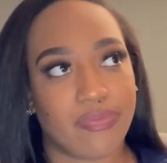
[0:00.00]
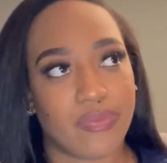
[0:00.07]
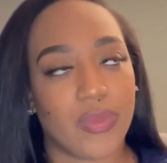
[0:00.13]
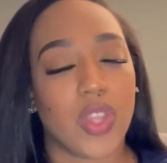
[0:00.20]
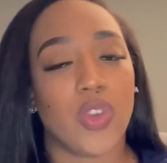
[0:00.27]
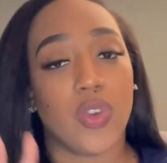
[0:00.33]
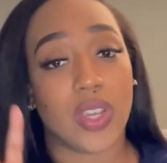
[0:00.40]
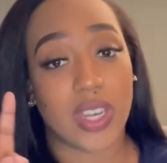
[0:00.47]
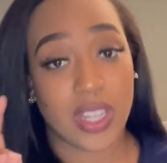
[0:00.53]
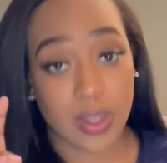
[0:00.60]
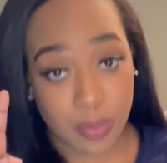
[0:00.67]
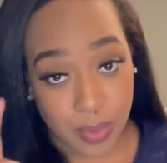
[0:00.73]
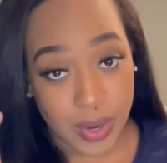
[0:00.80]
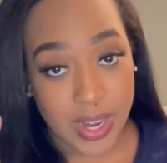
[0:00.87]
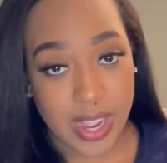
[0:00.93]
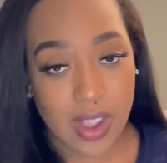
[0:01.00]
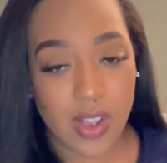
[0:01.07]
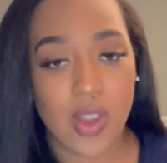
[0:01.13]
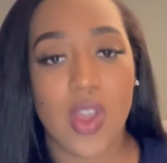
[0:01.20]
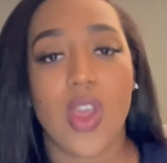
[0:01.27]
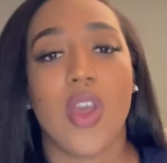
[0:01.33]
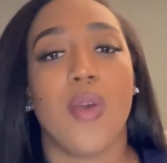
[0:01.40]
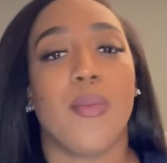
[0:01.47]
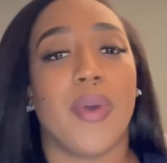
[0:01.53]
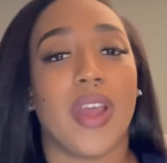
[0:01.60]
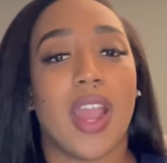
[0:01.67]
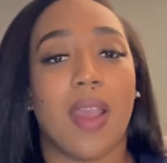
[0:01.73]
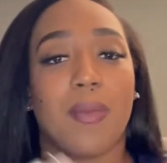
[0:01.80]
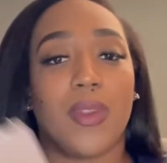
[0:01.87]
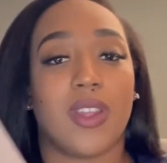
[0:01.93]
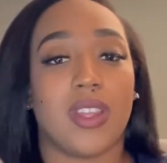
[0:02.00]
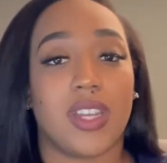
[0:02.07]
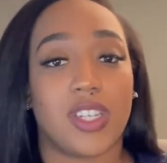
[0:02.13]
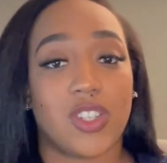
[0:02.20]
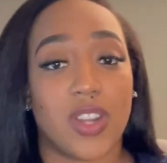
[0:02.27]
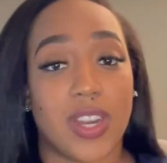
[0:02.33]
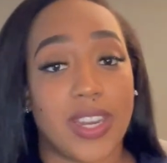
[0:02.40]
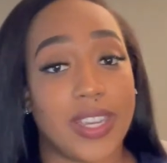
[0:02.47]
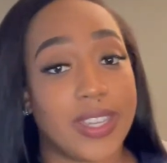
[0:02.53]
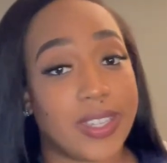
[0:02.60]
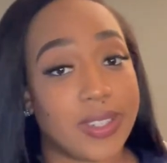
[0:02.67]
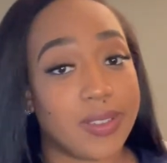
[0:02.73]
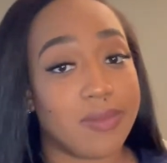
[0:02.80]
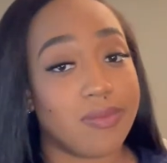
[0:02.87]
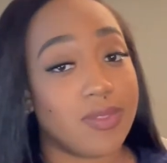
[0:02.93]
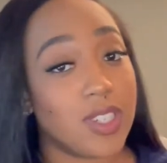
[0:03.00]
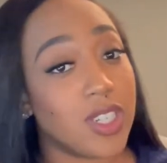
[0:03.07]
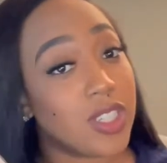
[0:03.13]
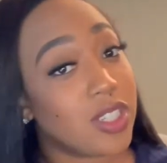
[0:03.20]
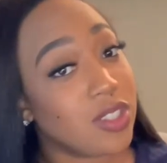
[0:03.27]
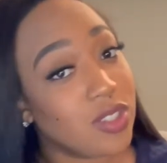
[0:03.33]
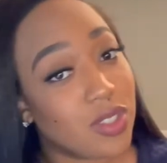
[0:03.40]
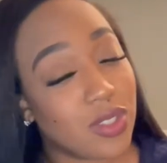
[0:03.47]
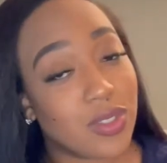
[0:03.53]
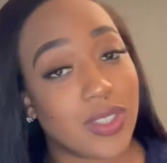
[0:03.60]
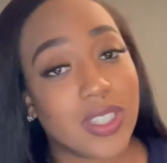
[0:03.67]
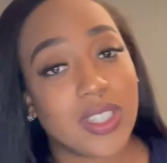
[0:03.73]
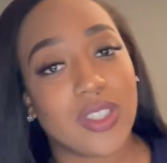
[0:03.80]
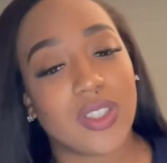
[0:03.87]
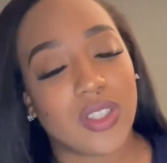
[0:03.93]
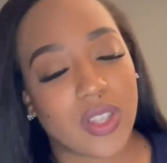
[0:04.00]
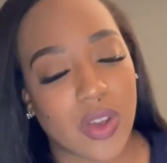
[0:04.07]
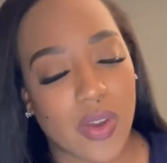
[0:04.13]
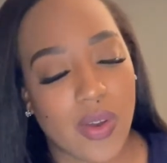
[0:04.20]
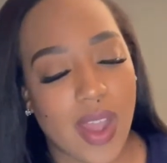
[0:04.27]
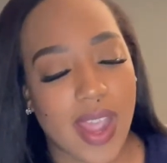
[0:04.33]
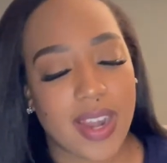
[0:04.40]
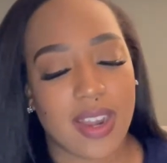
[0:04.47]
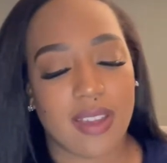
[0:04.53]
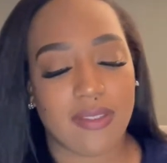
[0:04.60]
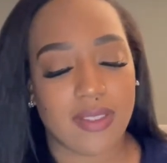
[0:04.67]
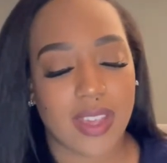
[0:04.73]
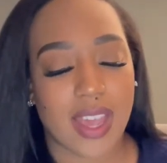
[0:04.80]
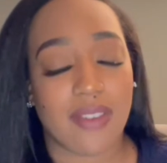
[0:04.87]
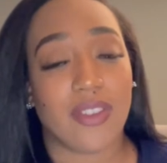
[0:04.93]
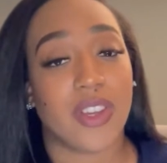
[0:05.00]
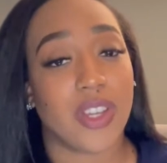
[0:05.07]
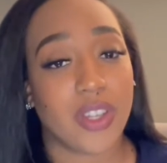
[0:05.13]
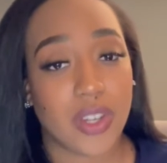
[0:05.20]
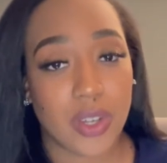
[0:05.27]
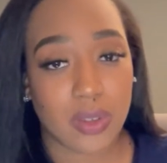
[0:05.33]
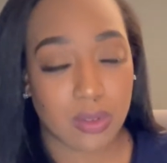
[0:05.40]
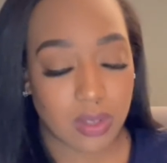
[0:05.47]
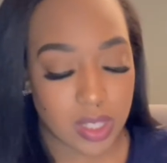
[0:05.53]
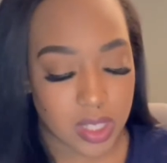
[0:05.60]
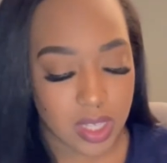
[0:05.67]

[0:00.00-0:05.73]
you can either print out, but I'm an electronic nursing student, so I definitely have GoodNotes.